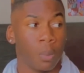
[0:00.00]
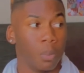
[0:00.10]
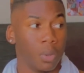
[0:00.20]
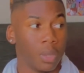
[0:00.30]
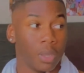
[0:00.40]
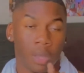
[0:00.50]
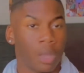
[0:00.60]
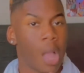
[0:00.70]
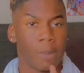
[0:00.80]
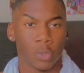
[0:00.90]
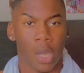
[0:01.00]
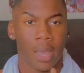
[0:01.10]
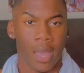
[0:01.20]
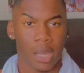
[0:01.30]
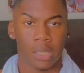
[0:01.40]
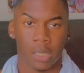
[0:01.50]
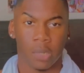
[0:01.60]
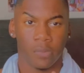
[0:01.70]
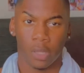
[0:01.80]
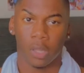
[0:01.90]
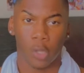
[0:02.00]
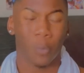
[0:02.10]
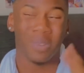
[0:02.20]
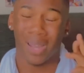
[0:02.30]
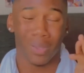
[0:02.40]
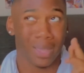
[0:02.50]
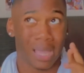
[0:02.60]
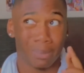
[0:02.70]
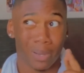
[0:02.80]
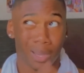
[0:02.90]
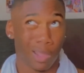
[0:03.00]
Boy, I'm gonna try to edit it to end of the video. Hopefully, I don't get copyright.